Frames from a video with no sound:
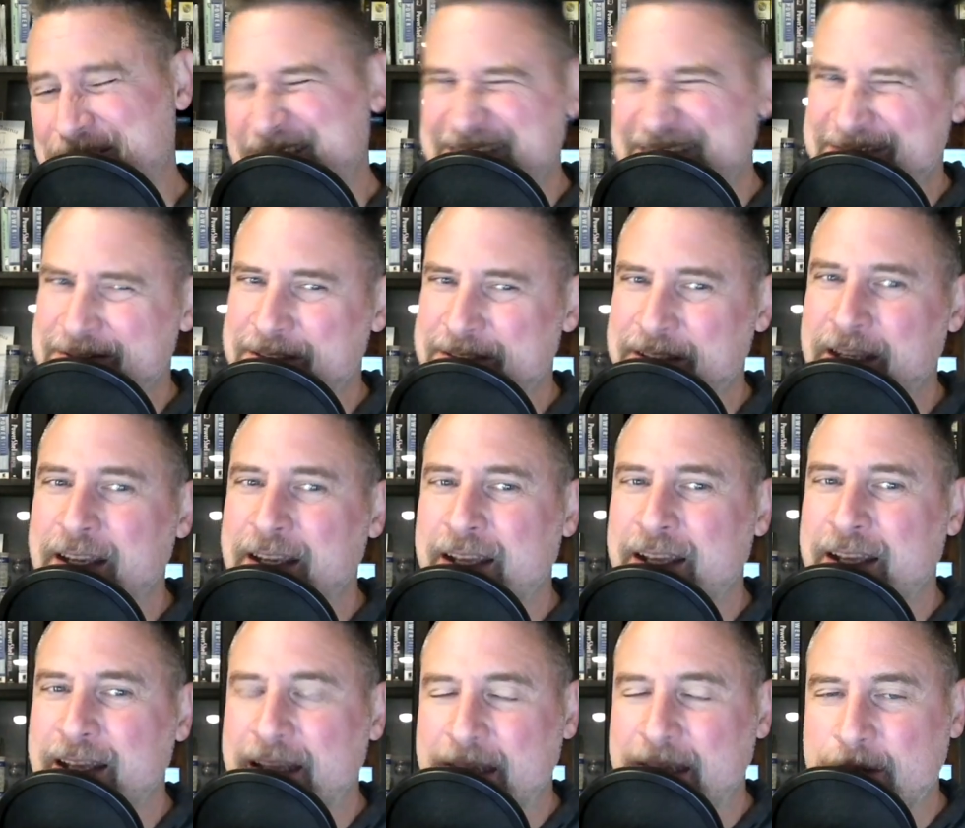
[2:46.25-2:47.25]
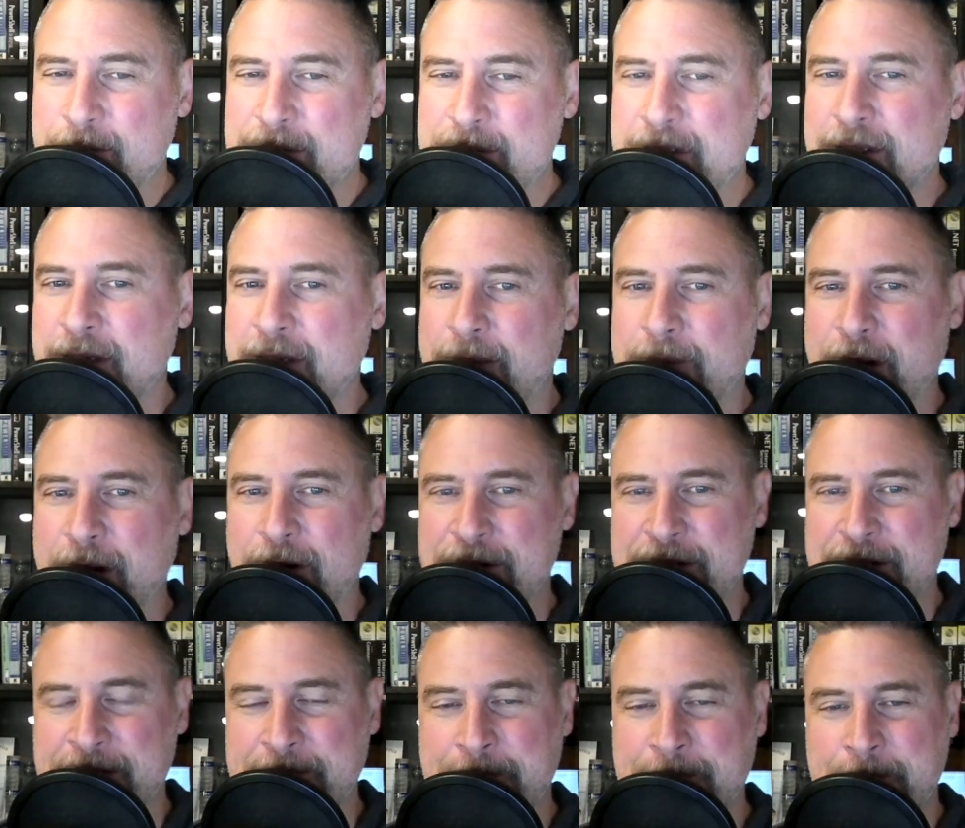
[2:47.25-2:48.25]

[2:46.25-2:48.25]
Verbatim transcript: It was, it was a little embarrassing.